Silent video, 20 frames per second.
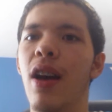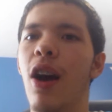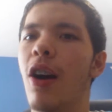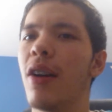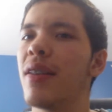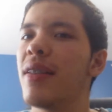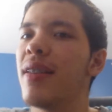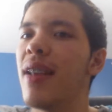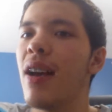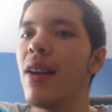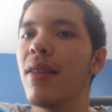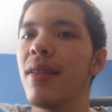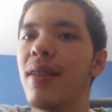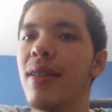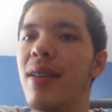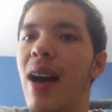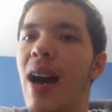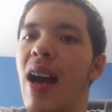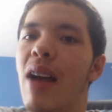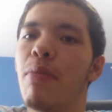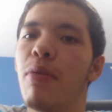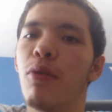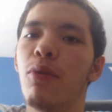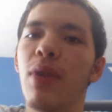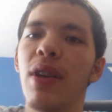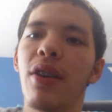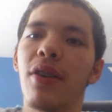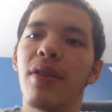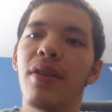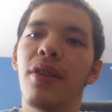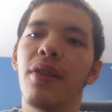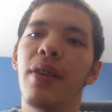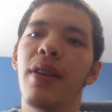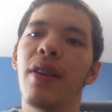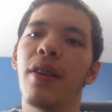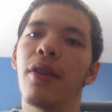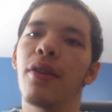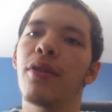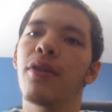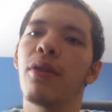Our cells die, but we are still
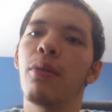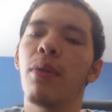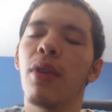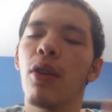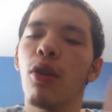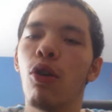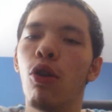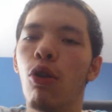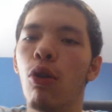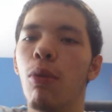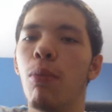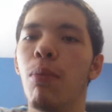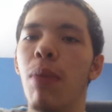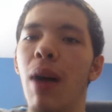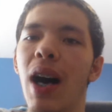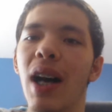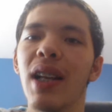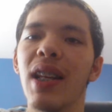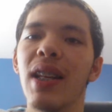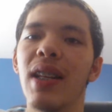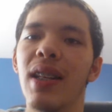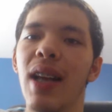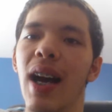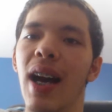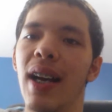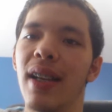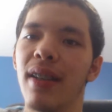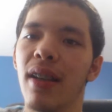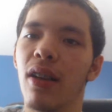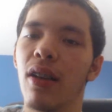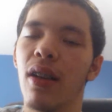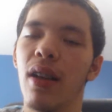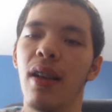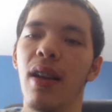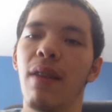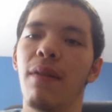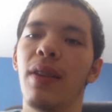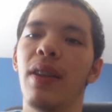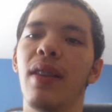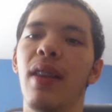here. So when our whole body dies, like, and
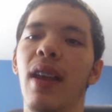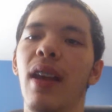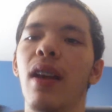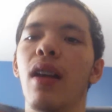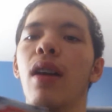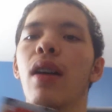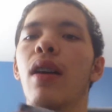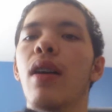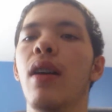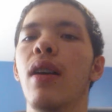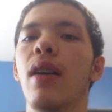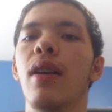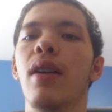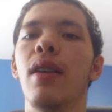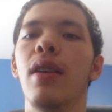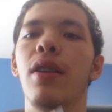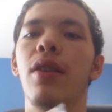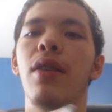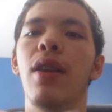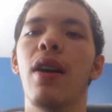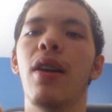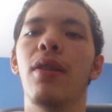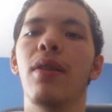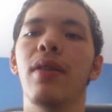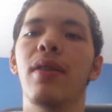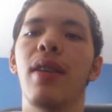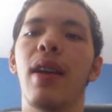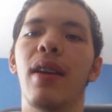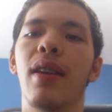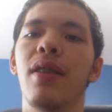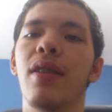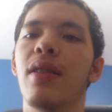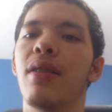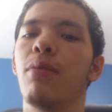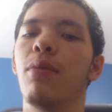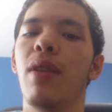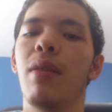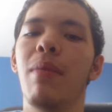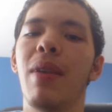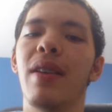everything, you know, it's like it
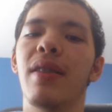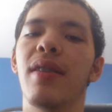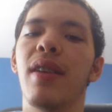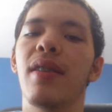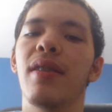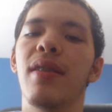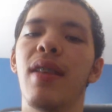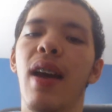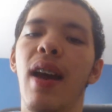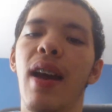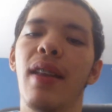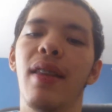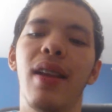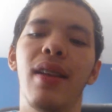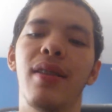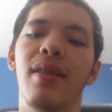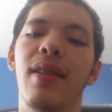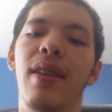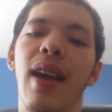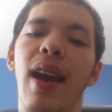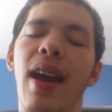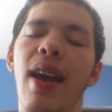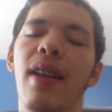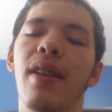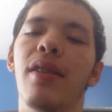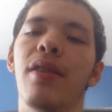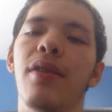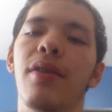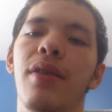just wouldn't make sense that that's the end.